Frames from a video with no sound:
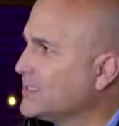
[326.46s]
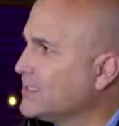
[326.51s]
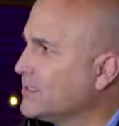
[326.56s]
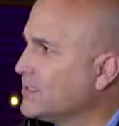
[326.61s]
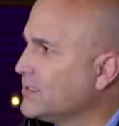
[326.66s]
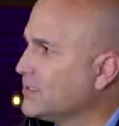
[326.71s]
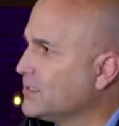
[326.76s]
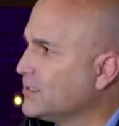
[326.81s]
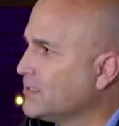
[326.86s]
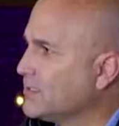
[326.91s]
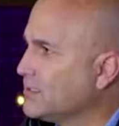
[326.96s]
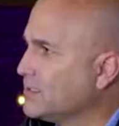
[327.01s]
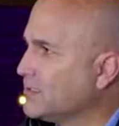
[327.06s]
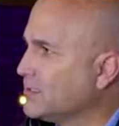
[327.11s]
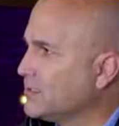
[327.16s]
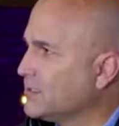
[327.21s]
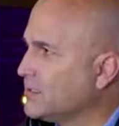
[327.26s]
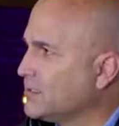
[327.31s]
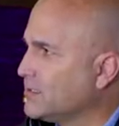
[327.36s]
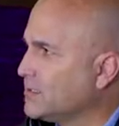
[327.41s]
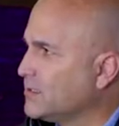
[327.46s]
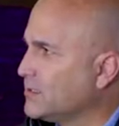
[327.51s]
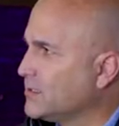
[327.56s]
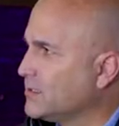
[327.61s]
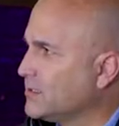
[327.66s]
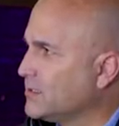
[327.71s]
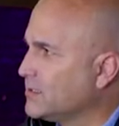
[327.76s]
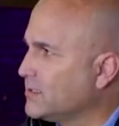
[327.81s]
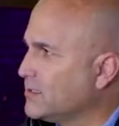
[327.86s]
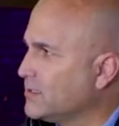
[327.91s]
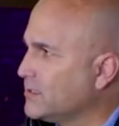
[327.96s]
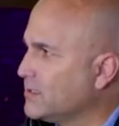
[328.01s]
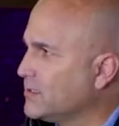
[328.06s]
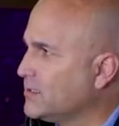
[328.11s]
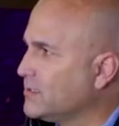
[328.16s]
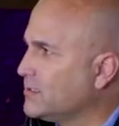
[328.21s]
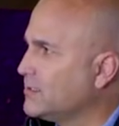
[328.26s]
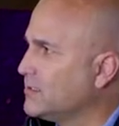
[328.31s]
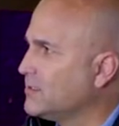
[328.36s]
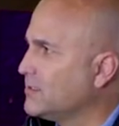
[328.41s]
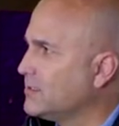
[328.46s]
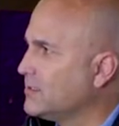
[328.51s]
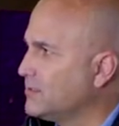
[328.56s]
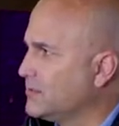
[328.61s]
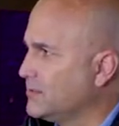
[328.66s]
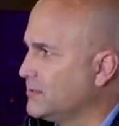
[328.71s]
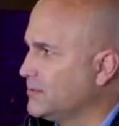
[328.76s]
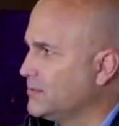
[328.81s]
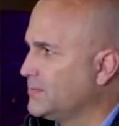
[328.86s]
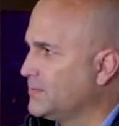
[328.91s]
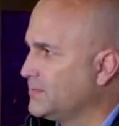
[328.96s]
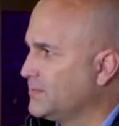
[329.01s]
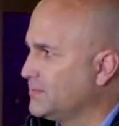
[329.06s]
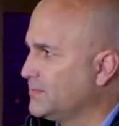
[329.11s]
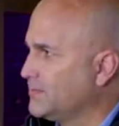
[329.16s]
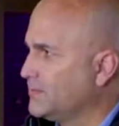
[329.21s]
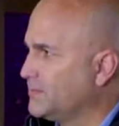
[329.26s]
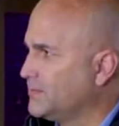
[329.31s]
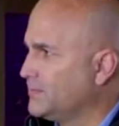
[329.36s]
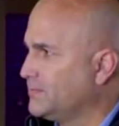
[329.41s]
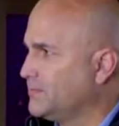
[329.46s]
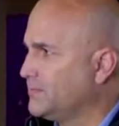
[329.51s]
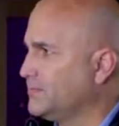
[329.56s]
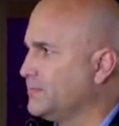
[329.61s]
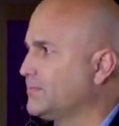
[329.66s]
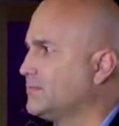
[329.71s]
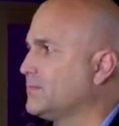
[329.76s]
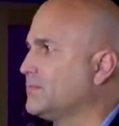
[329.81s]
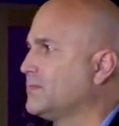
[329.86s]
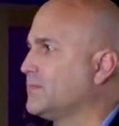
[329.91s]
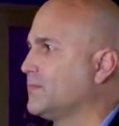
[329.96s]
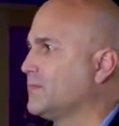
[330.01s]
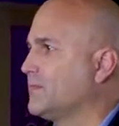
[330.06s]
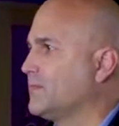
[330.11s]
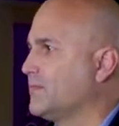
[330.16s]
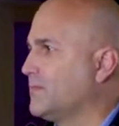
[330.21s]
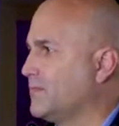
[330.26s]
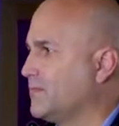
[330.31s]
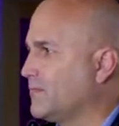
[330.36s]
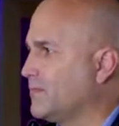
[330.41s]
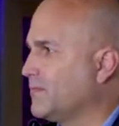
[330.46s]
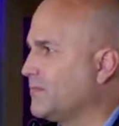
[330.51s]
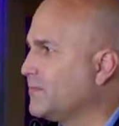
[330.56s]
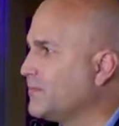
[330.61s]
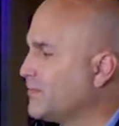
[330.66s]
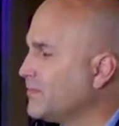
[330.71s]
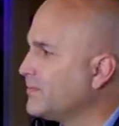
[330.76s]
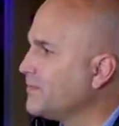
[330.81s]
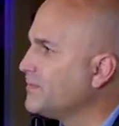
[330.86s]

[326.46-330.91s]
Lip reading: This person isn't speaking.